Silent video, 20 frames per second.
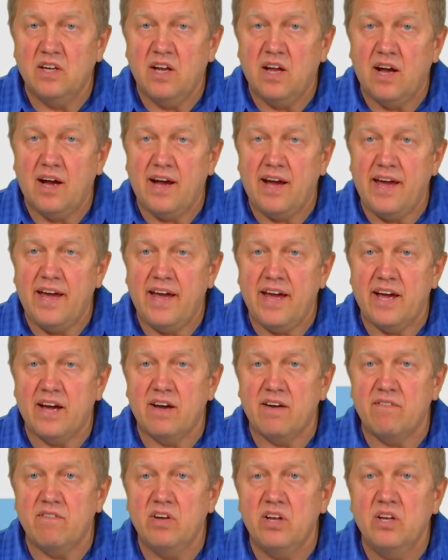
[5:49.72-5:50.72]
I
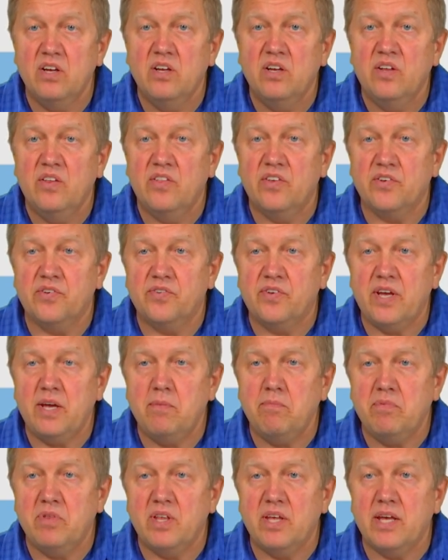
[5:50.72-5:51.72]
have the same
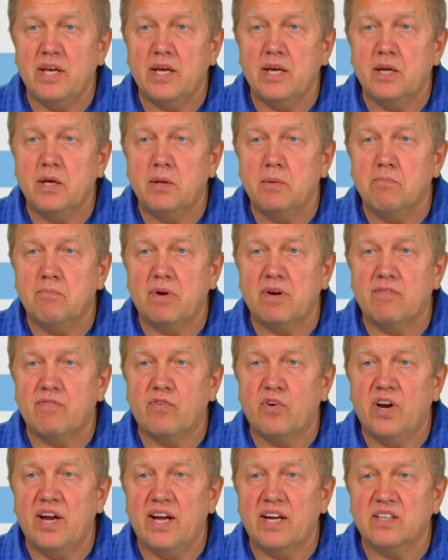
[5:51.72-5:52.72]
thing, but
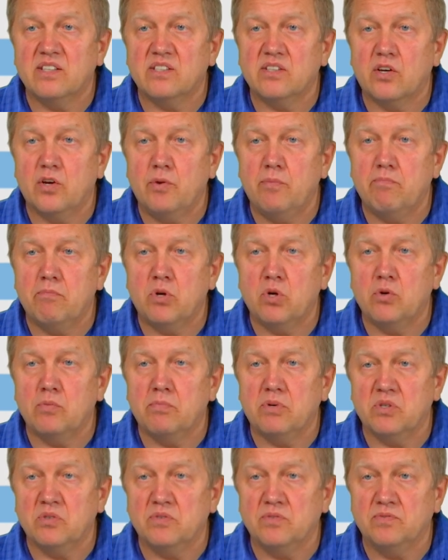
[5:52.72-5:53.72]
for
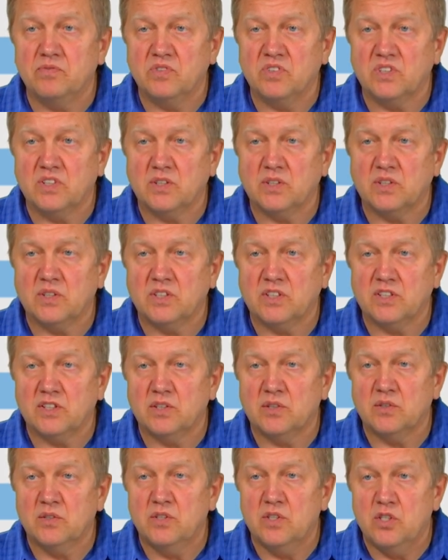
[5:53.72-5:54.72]
ExxonMobil.
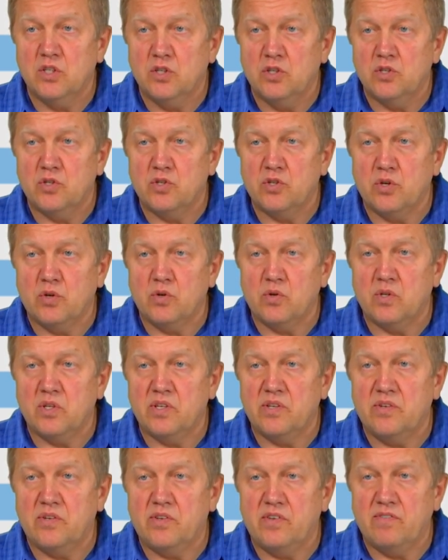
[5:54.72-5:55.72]
So
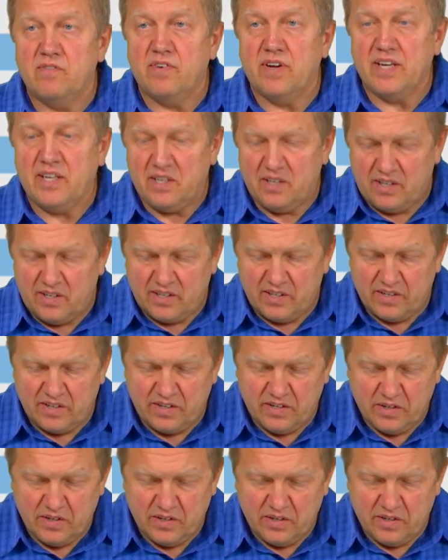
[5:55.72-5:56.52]
let's see if I can.